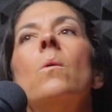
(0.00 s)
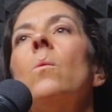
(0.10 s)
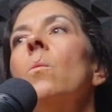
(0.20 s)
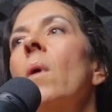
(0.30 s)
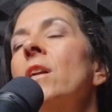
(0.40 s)

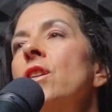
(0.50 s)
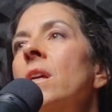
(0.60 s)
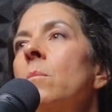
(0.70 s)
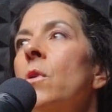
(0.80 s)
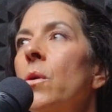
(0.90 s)
Watching
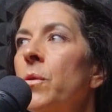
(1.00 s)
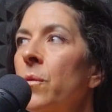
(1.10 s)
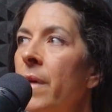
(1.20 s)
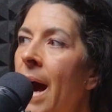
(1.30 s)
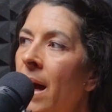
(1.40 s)
him go through
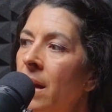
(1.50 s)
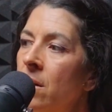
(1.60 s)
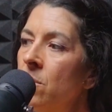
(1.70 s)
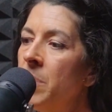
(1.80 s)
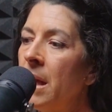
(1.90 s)
that
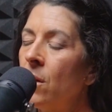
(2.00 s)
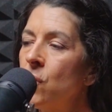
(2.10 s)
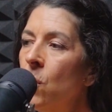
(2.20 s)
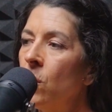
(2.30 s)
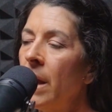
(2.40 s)
and being
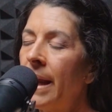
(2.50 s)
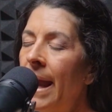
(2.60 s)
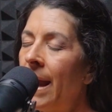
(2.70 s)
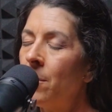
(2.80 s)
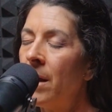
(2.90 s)
told, like, hey,